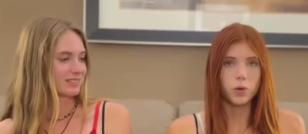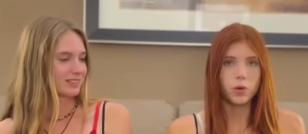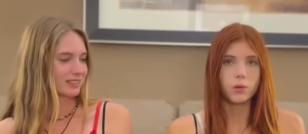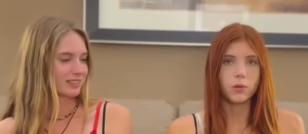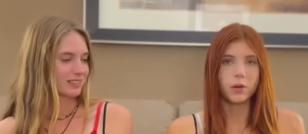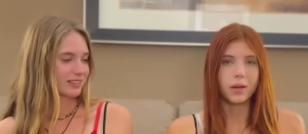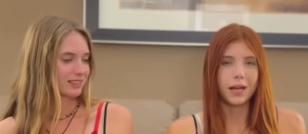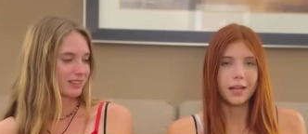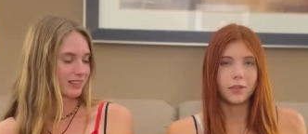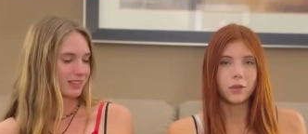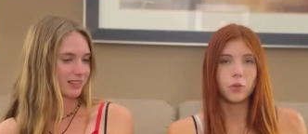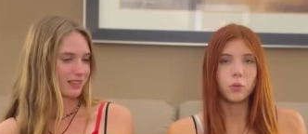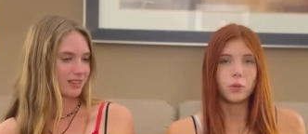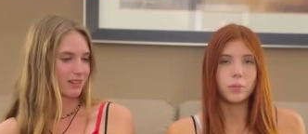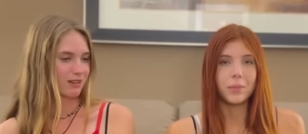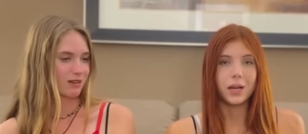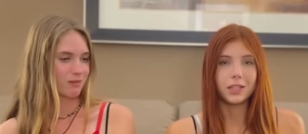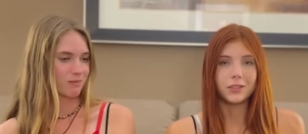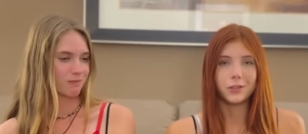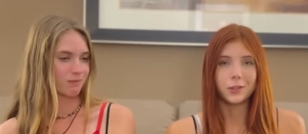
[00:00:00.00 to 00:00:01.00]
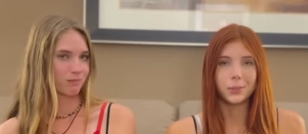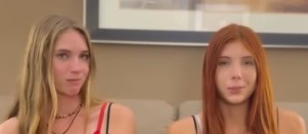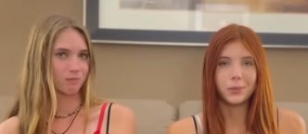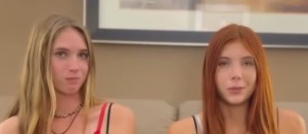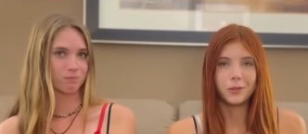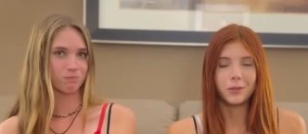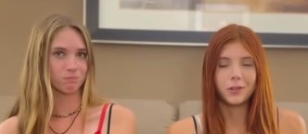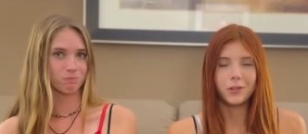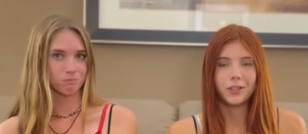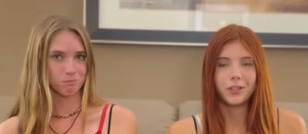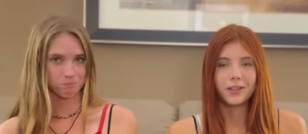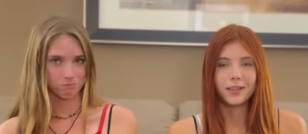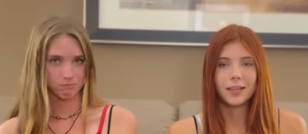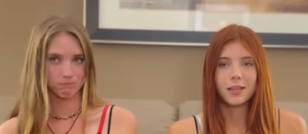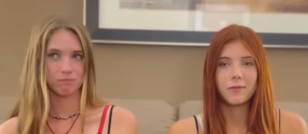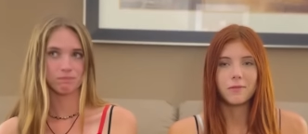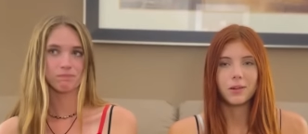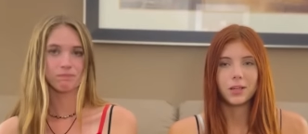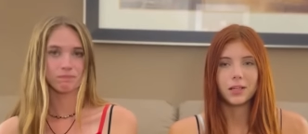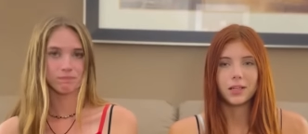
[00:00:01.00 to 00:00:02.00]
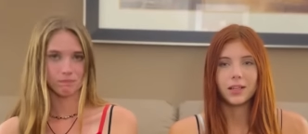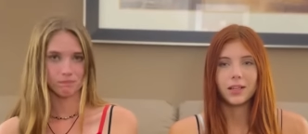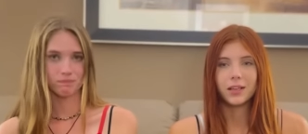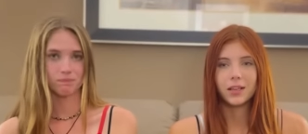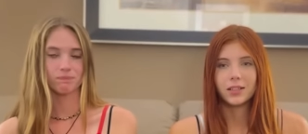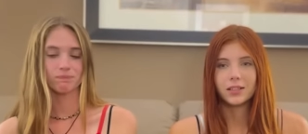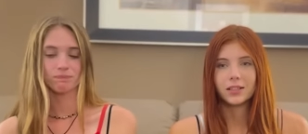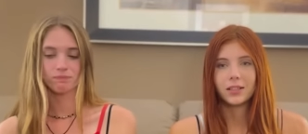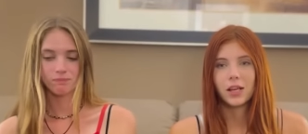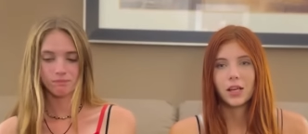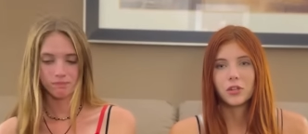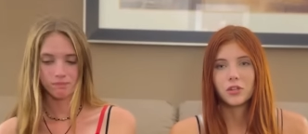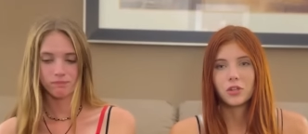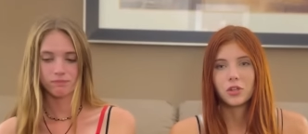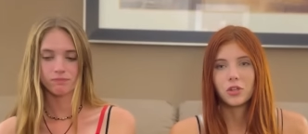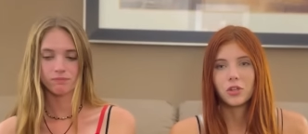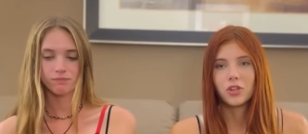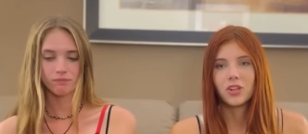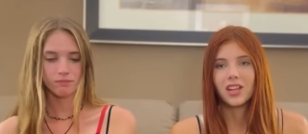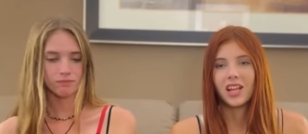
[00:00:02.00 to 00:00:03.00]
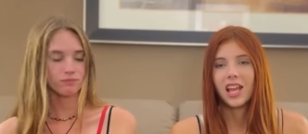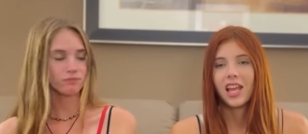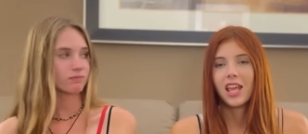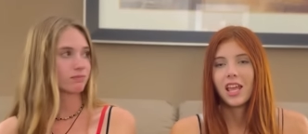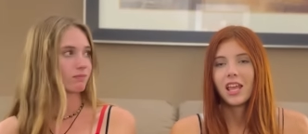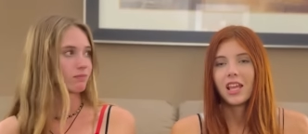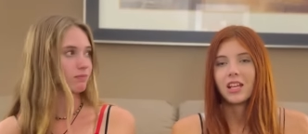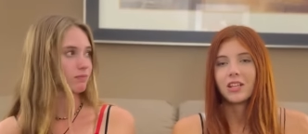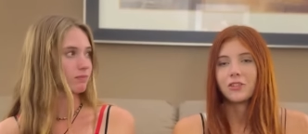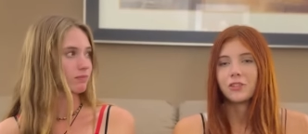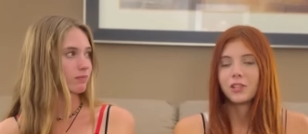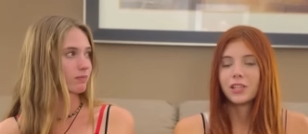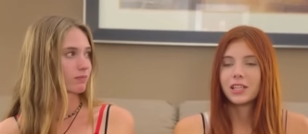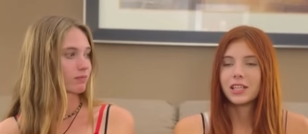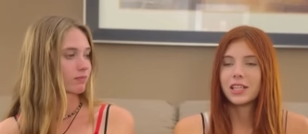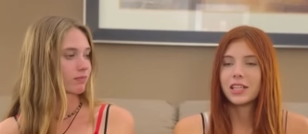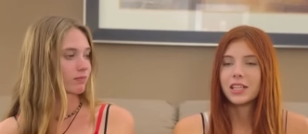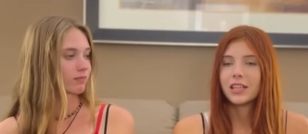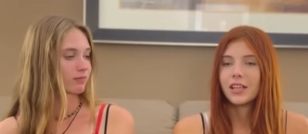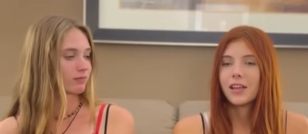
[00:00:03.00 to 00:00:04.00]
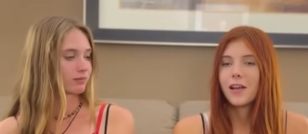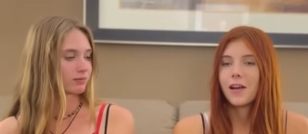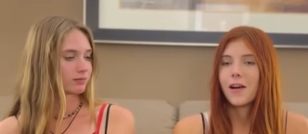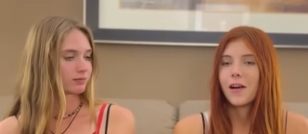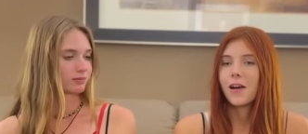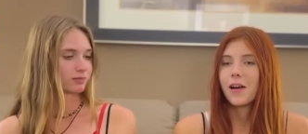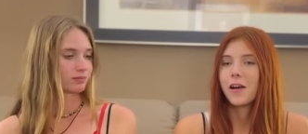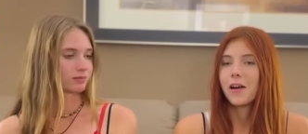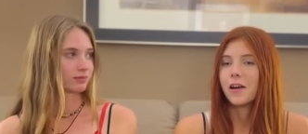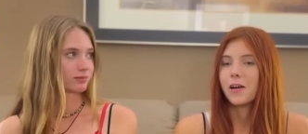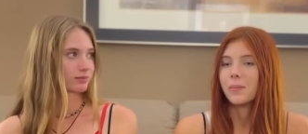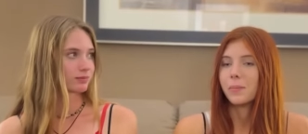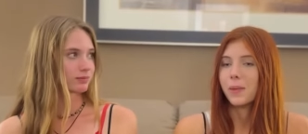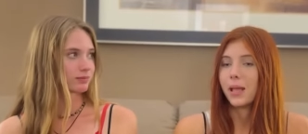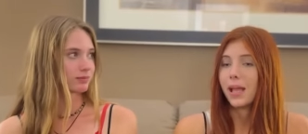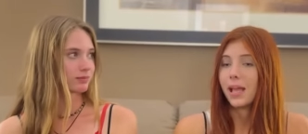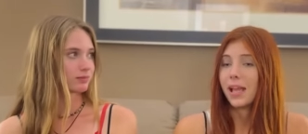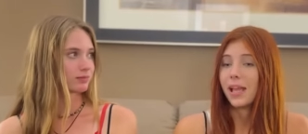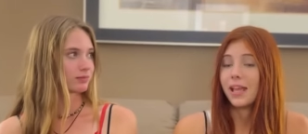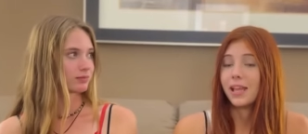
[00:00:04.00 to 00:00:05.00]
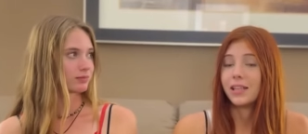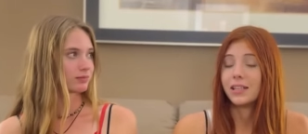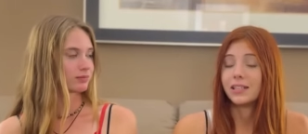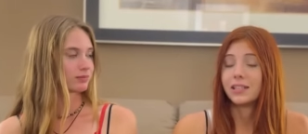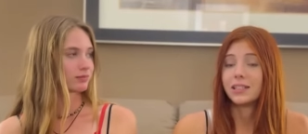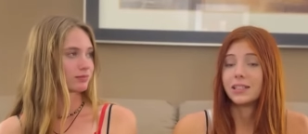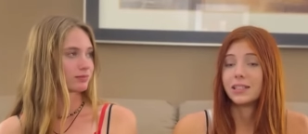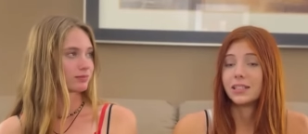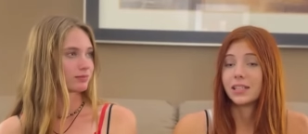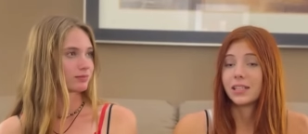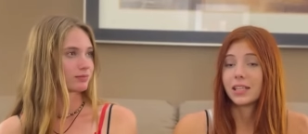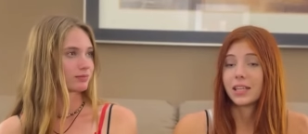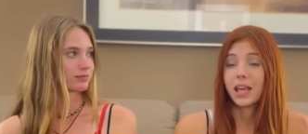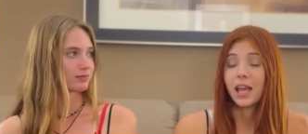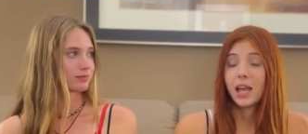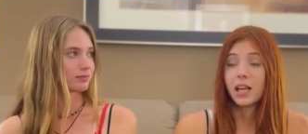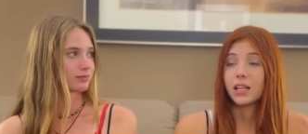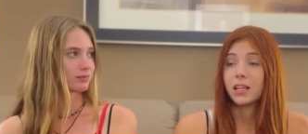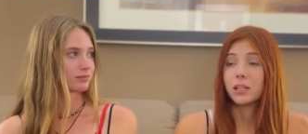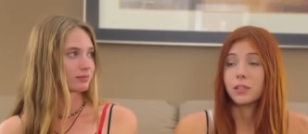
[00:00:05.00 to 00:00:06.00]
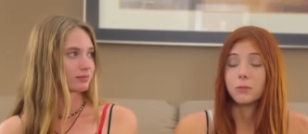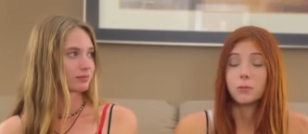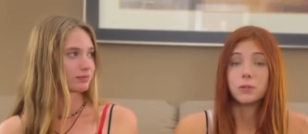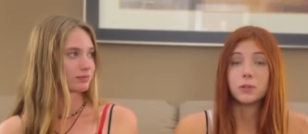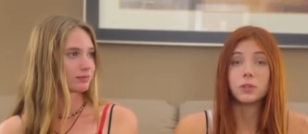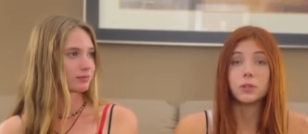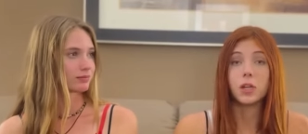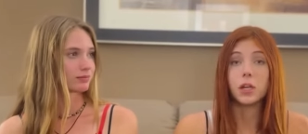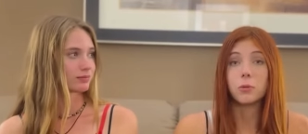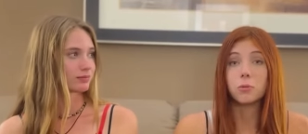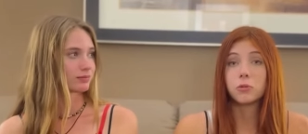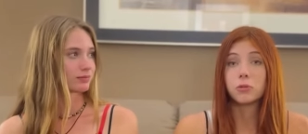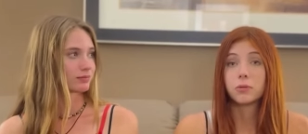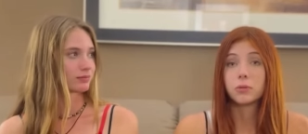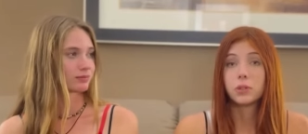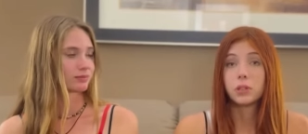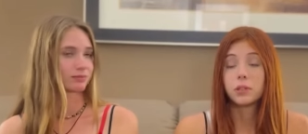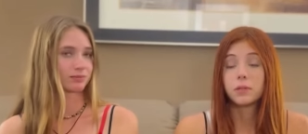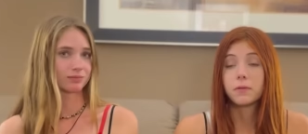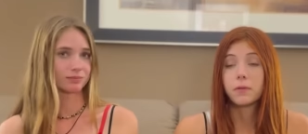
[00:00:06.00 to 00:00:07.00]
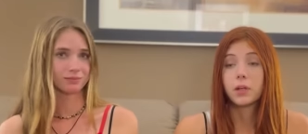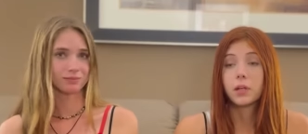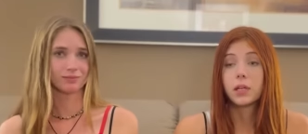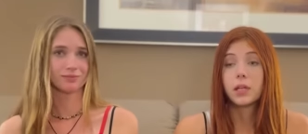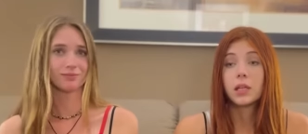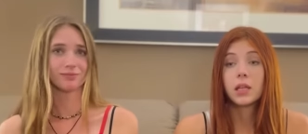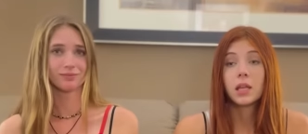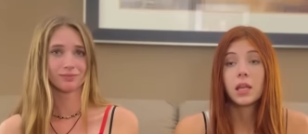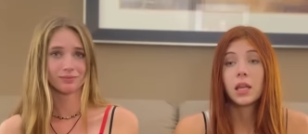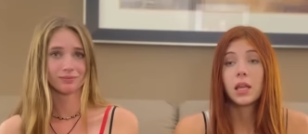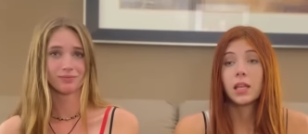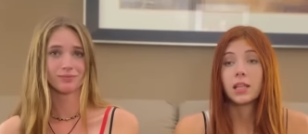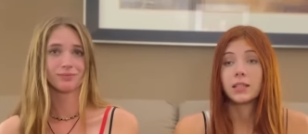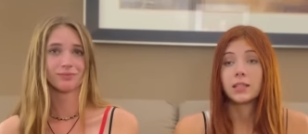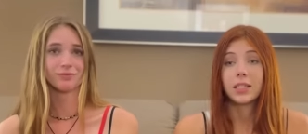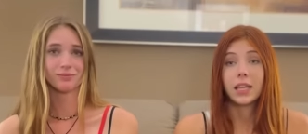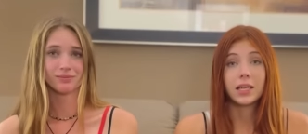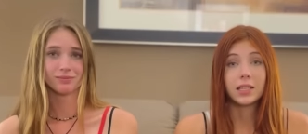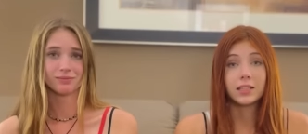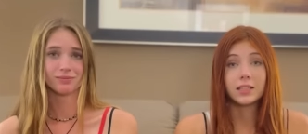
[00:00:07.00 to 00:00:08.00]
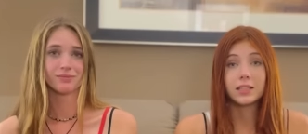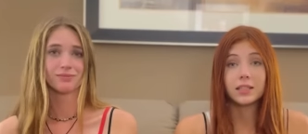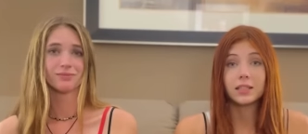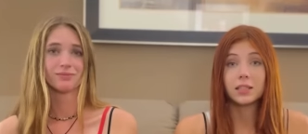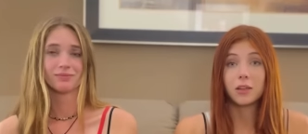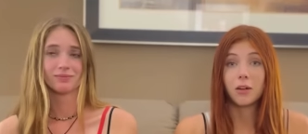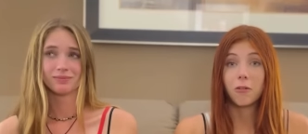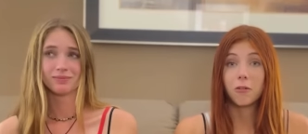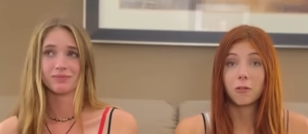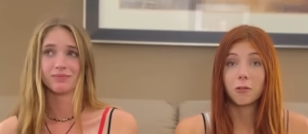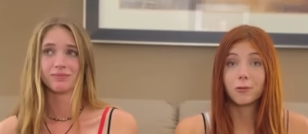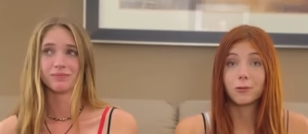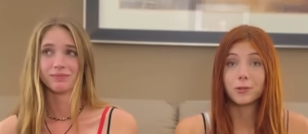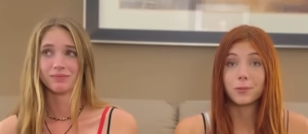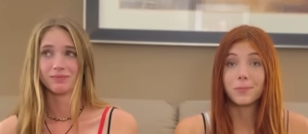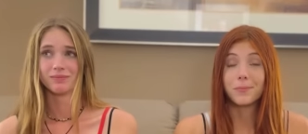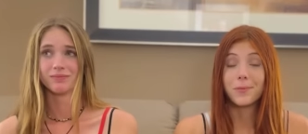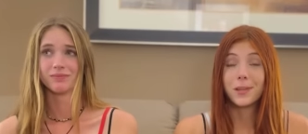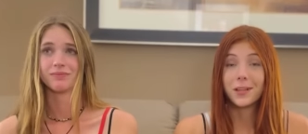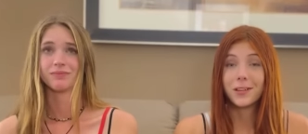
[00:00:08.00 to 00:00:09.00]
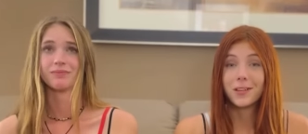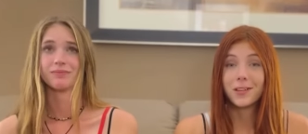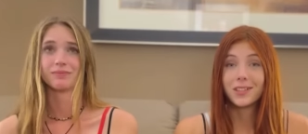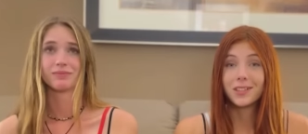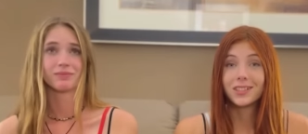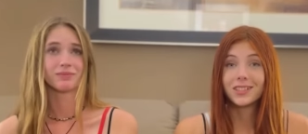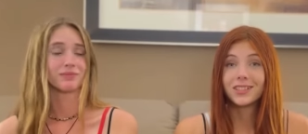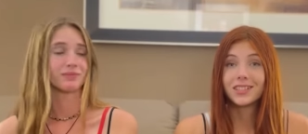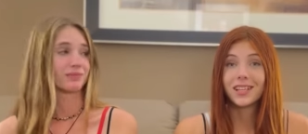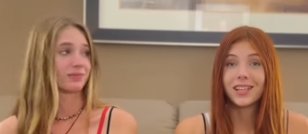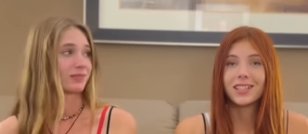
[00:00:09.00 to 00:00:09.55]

Speaker 1: we were at the Wood-Mizer booth. They invited us to join in, um, and yeah, it was it was really fun getting to see all those mills,